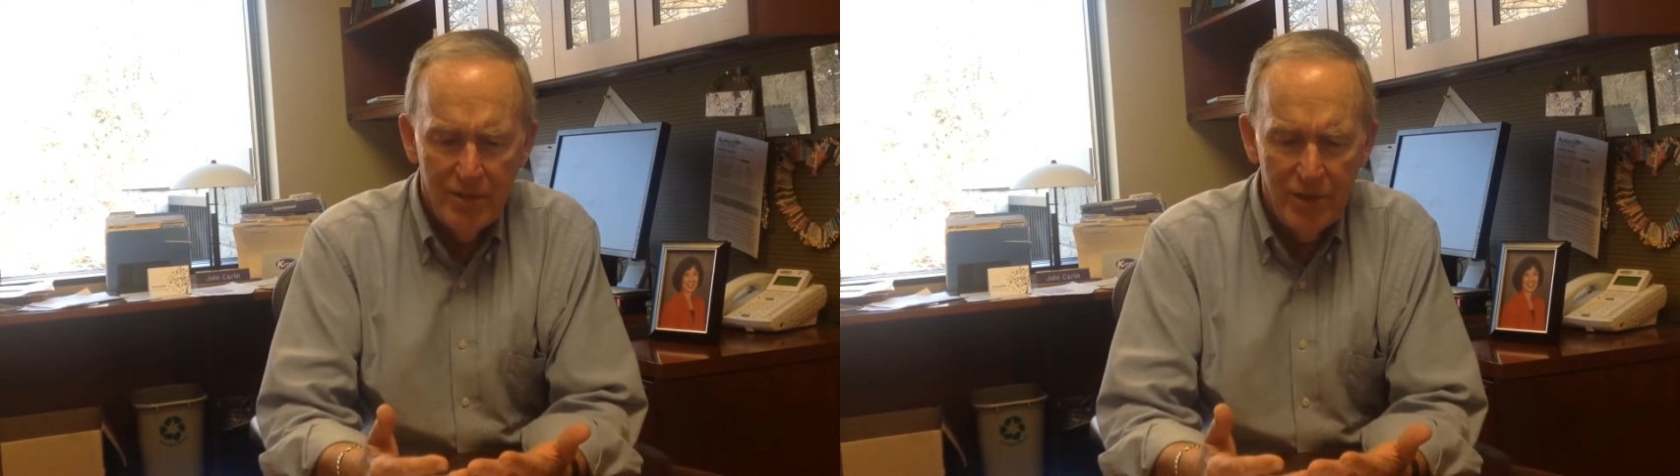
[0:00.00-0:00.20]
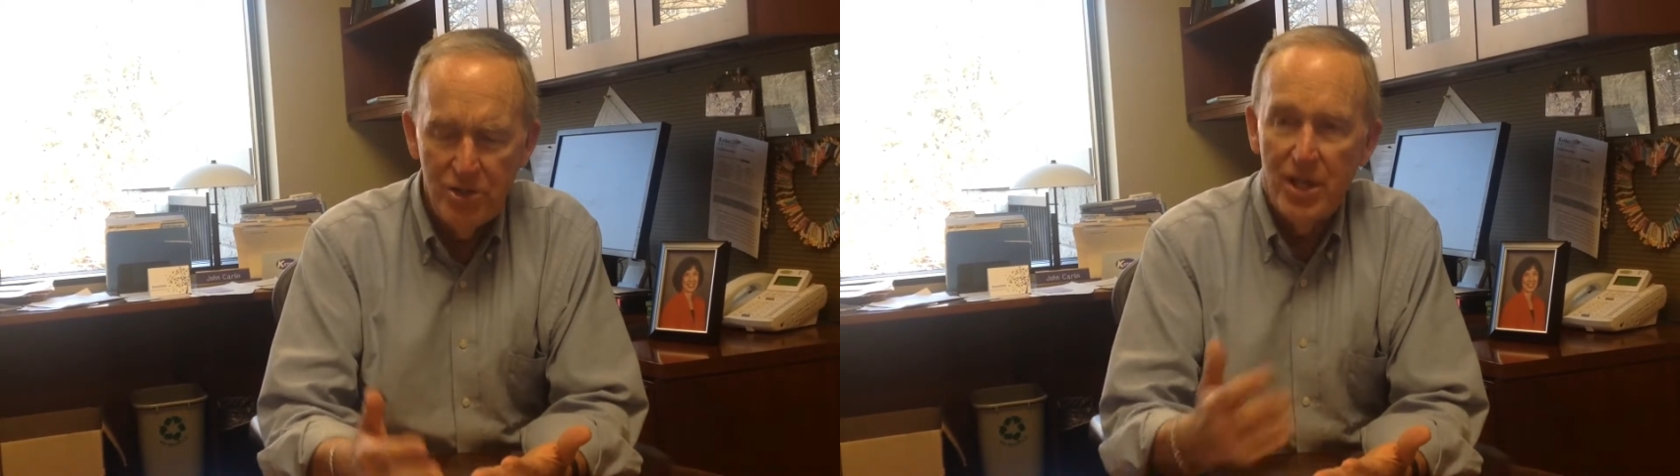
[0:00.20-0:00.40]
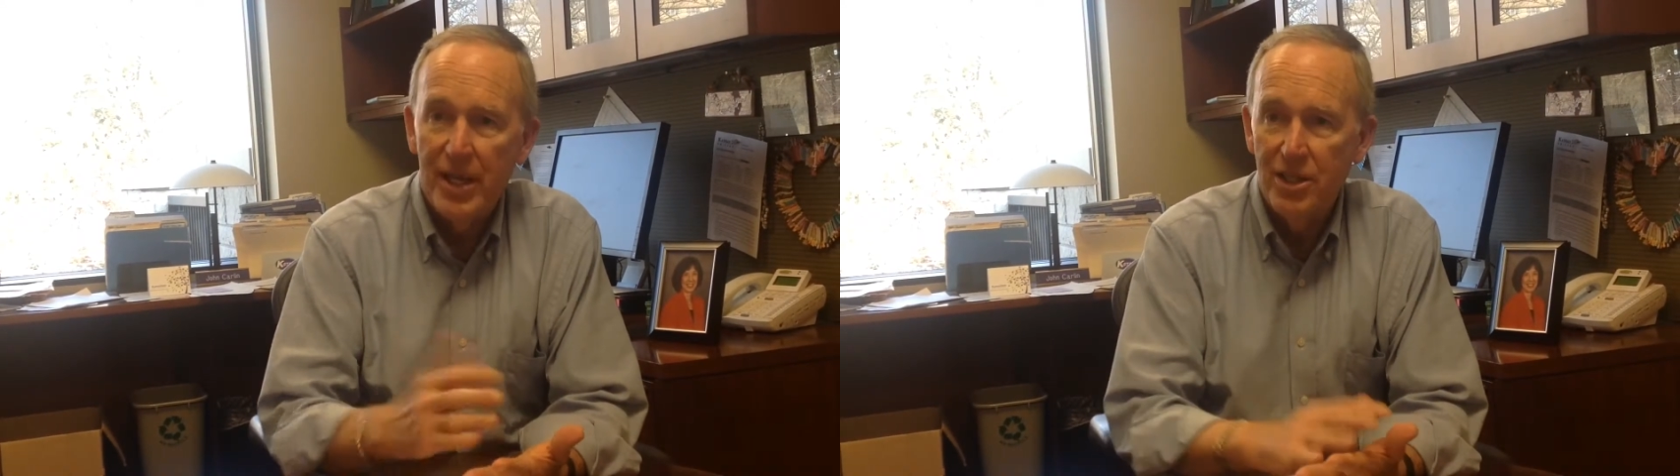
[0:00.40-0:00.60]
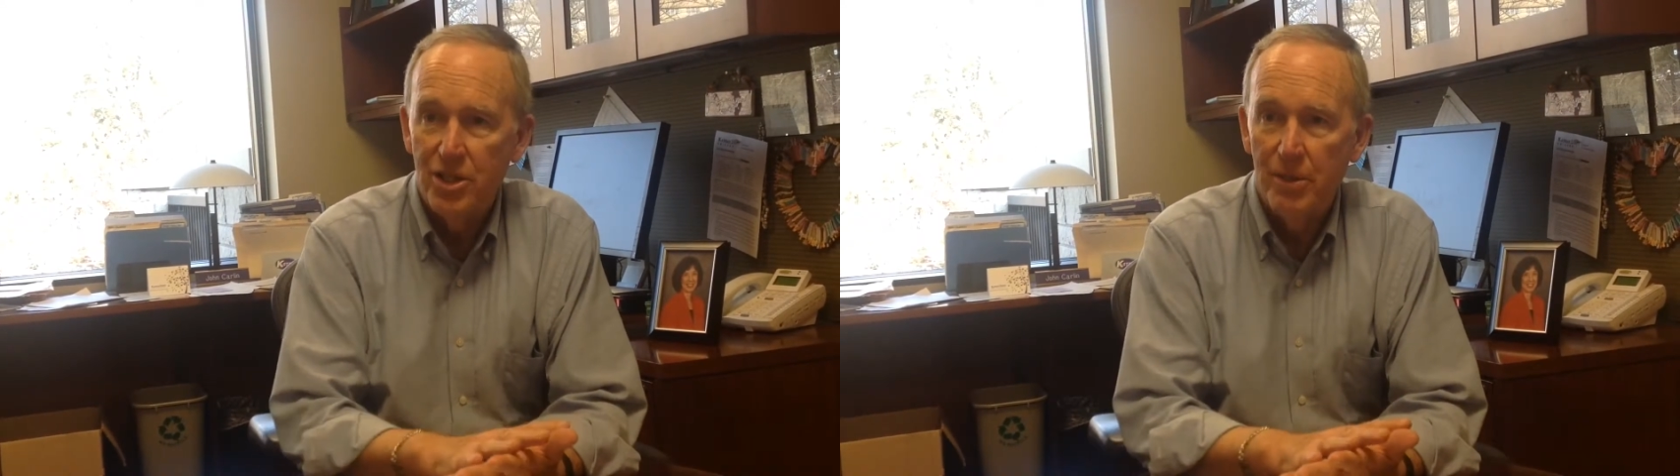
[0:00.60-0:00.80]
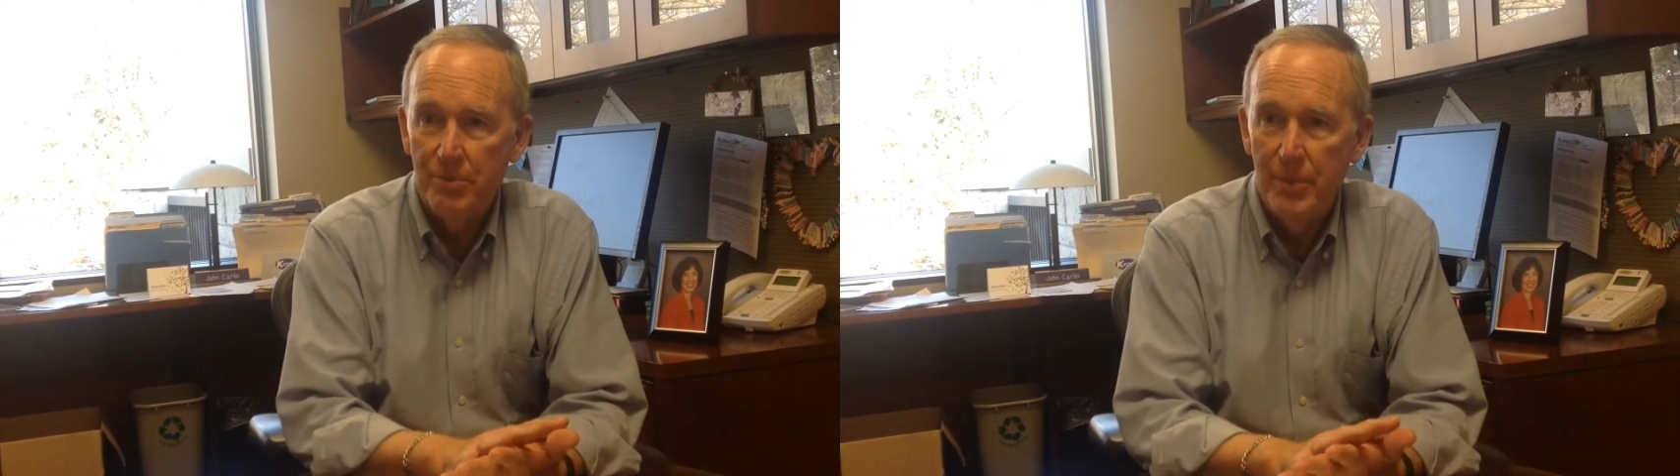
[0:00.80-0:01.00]
first thing is
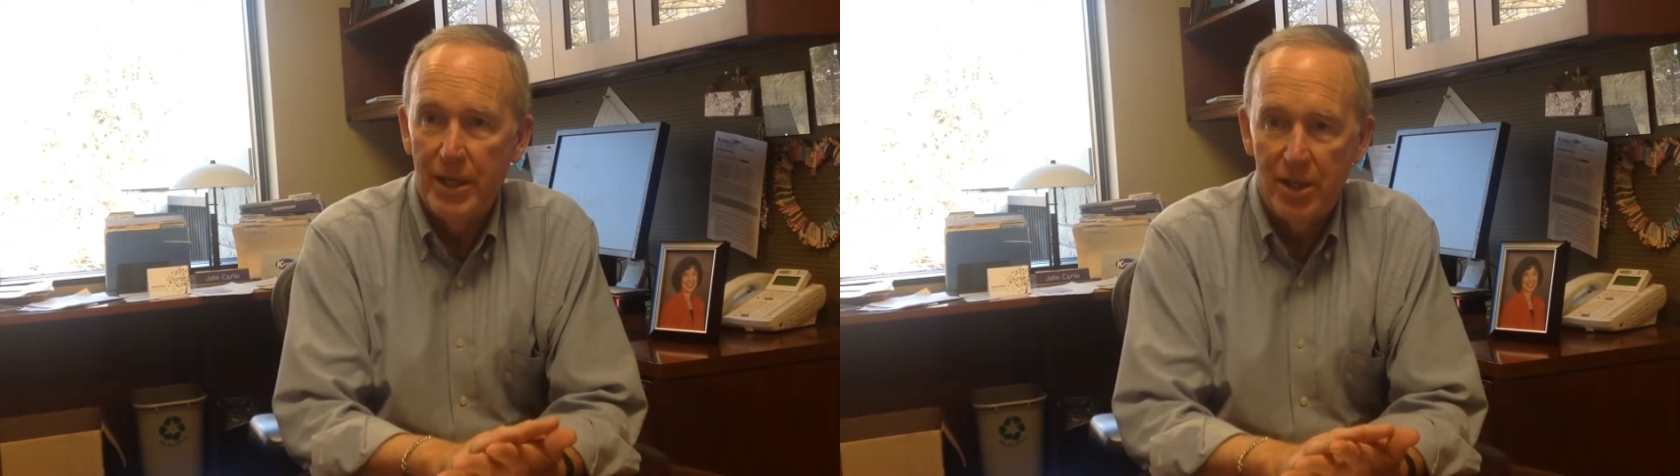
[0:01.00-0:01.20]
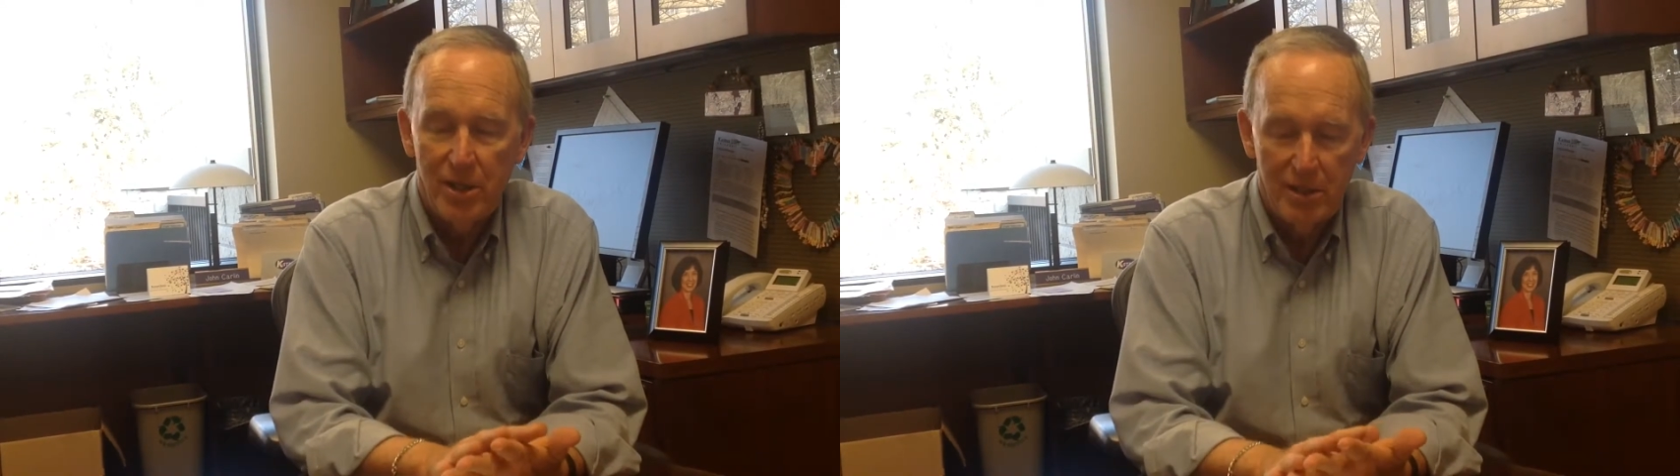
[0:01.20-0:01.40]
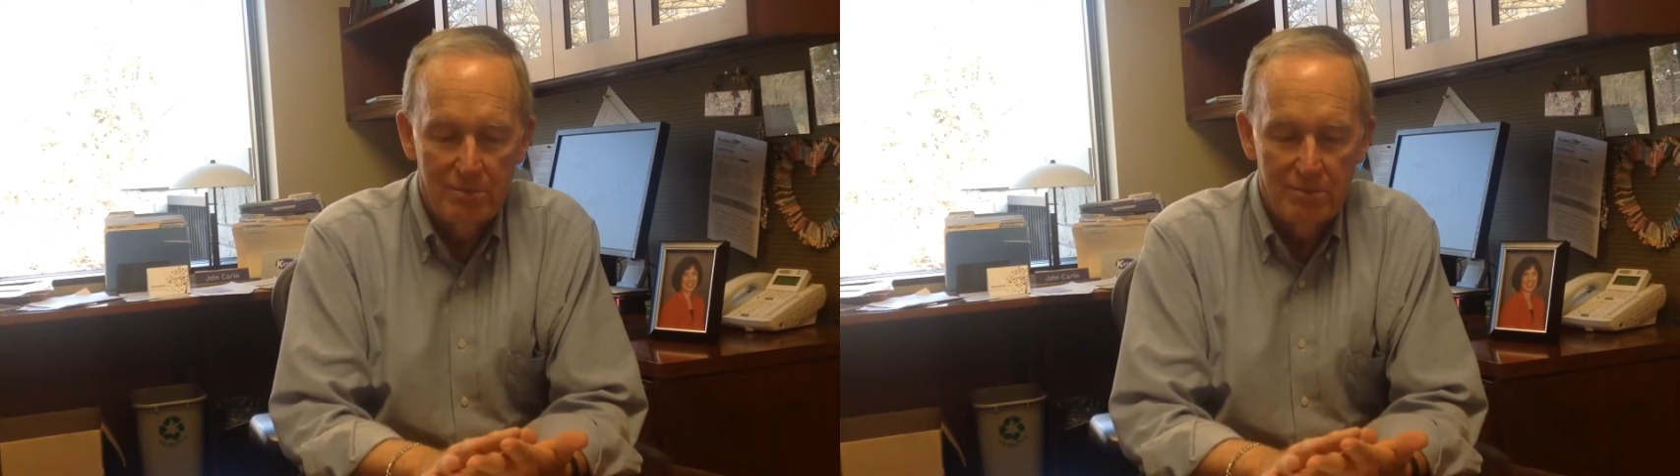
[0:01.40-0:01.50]
to make